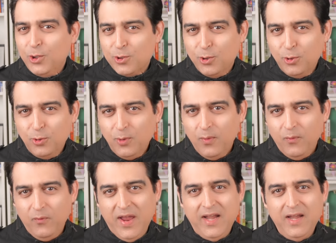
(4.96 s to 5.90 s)
you do
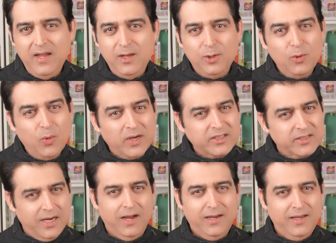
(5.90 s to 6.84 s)
when you are
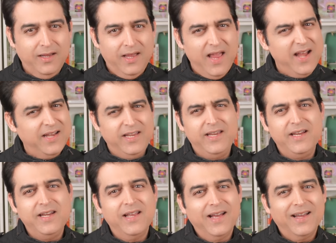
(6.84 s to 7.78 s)
stuck and
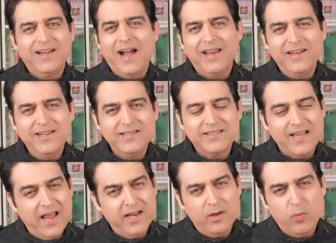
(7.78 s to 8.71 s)
need
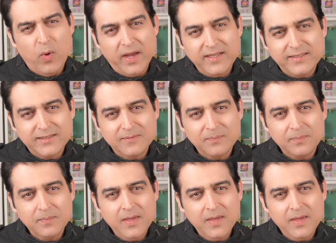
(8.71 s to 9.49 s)
guidance and advice?